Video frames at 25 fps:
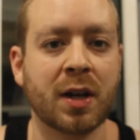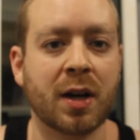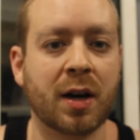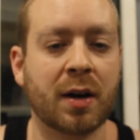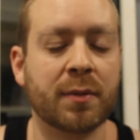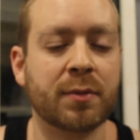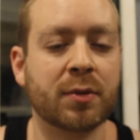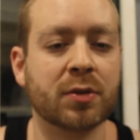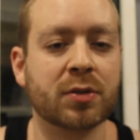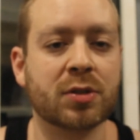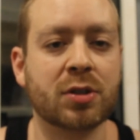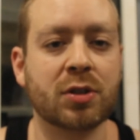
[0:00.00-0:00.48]

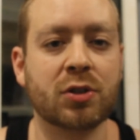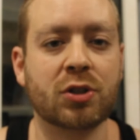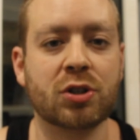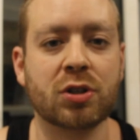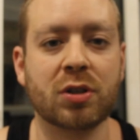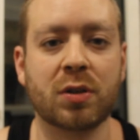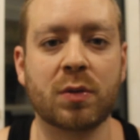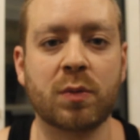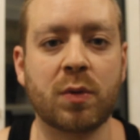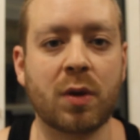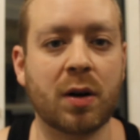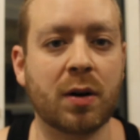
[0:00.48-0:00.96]
I'm not too
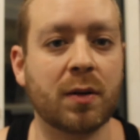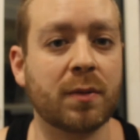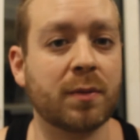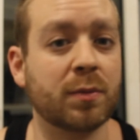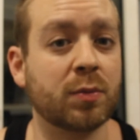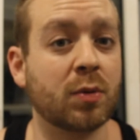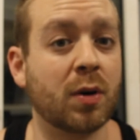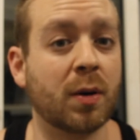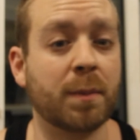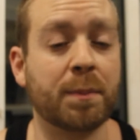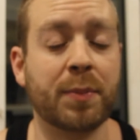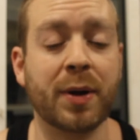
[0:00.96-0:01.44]
sure
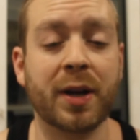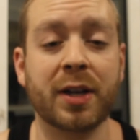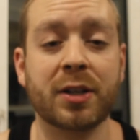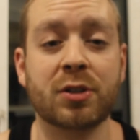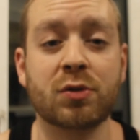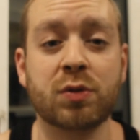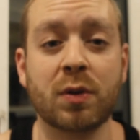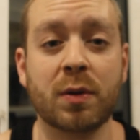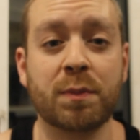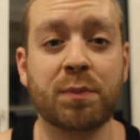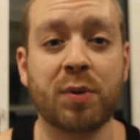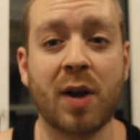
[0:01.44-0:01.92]
what
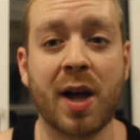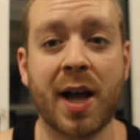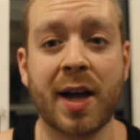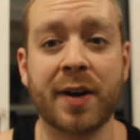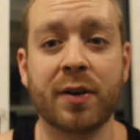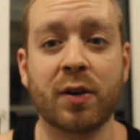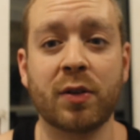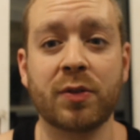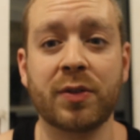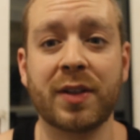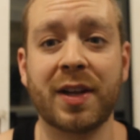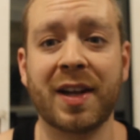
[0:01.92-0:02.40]
pitch we're
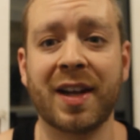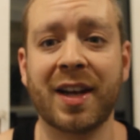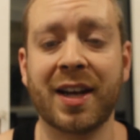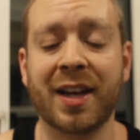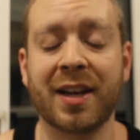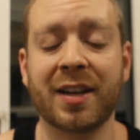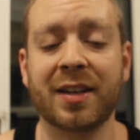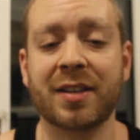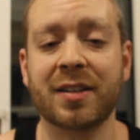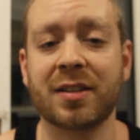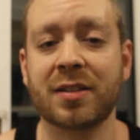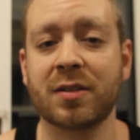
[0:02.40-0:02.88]
playing on
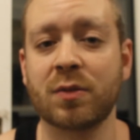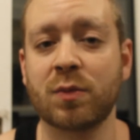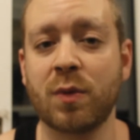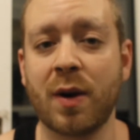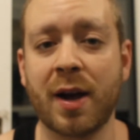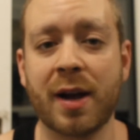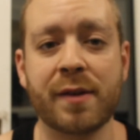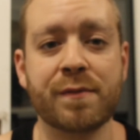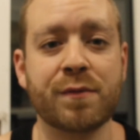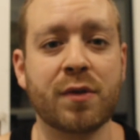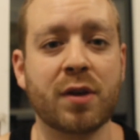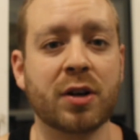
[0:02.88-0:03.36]
there.
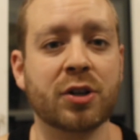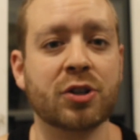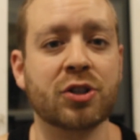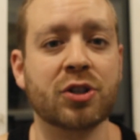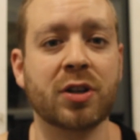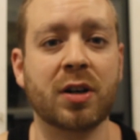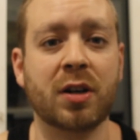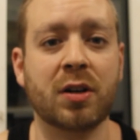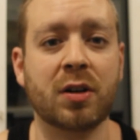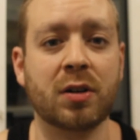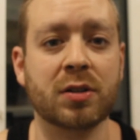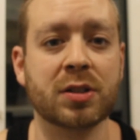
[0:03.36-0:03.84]
Away in
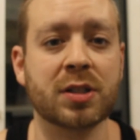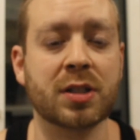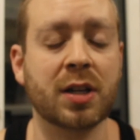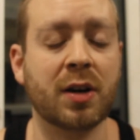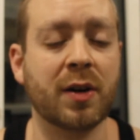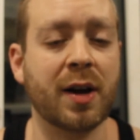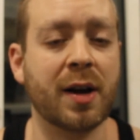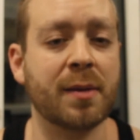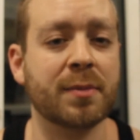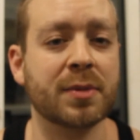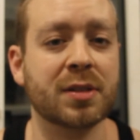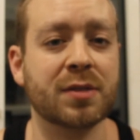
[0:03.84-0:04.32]
Russia,
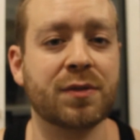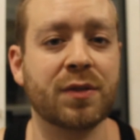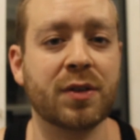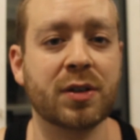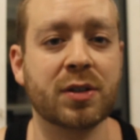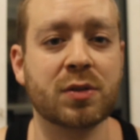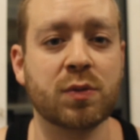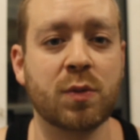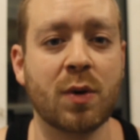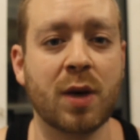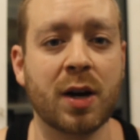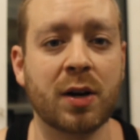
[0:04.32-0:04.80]
hostile atmosphere
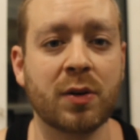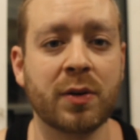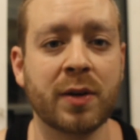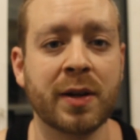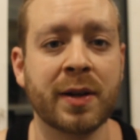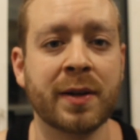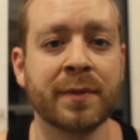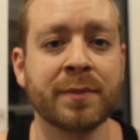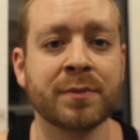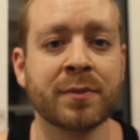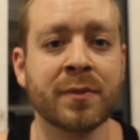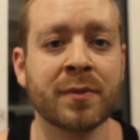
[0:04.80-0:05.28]
as well.